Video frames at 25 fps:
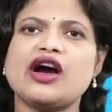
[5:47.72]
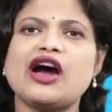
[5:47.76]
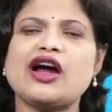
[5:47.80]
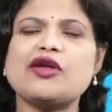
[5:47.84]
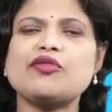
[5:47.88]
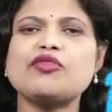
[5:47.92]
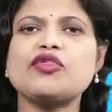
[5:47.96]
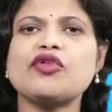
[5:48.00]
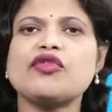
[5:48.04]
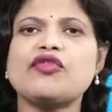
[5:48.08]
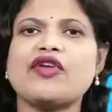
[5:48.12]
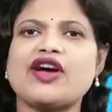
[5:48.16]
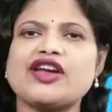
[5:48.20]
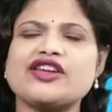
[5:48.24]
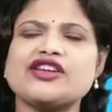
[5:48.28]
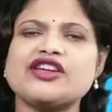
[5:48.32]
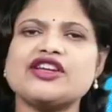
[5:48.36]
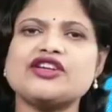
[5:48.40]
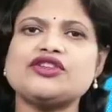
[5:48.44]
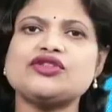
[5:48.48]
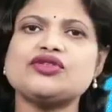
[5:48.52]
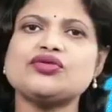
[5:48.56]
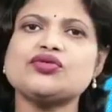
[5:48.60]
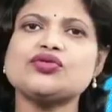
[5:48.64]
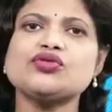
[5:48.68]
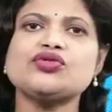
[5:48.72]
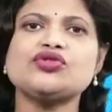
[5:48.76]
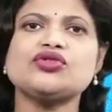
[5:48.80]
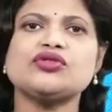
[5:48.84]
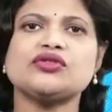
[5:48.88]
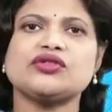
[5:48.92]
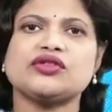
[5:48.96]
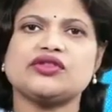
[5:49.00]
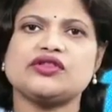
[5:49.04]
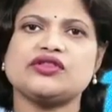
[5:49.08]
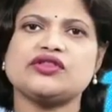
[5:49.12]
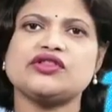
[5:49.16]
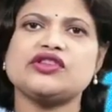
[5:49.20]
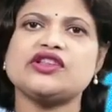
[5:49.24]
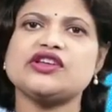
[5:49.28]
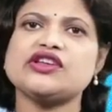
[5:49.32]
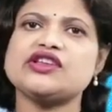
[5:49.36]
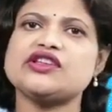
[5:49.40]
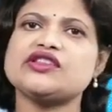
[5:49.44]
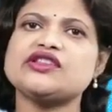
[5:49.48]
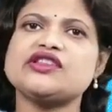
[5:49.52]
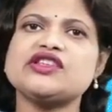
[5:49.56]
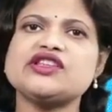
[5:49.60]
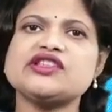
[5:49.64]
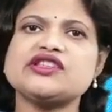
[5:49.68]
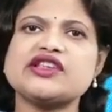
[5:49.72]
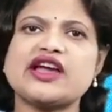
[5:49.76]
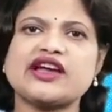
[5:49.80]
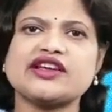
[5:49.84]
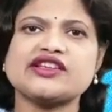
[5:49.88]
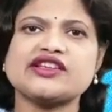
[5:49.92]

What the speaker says: are provided through these